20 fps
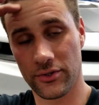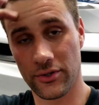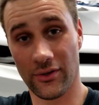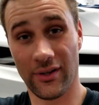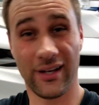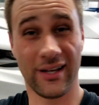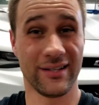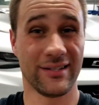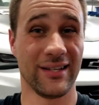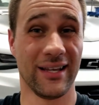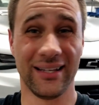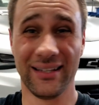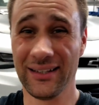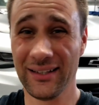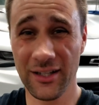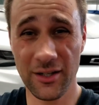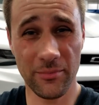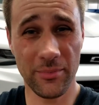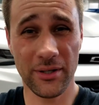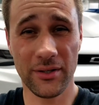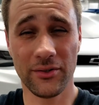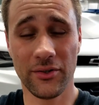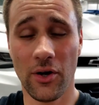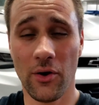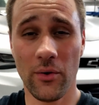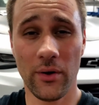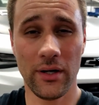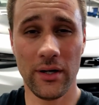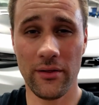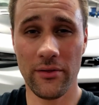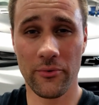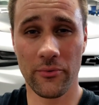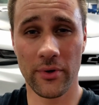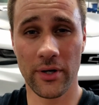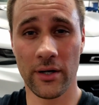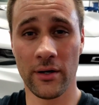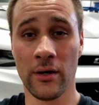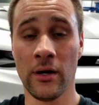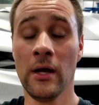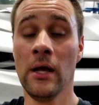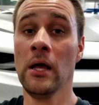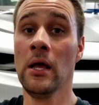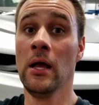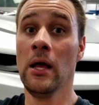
So like I said, a little bit of toe in the rear,